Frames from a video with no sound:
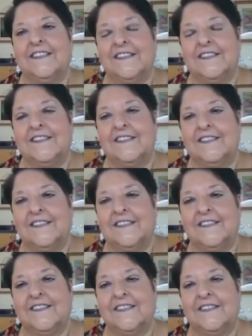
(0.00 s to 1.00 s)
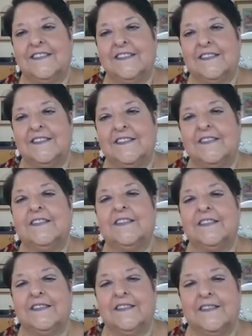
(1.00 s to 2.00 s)

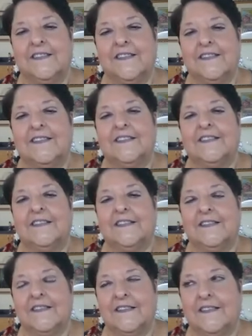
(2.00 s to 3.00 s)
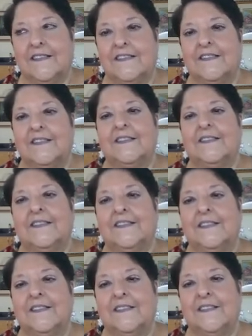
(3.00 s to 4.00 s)

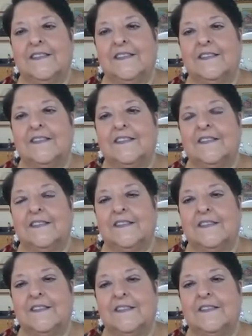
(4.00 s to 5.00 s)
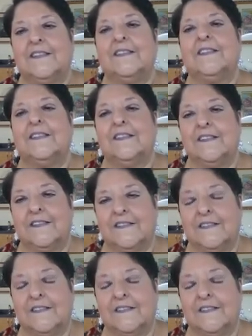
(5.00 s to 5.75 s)
No words are spoken by the person on screen.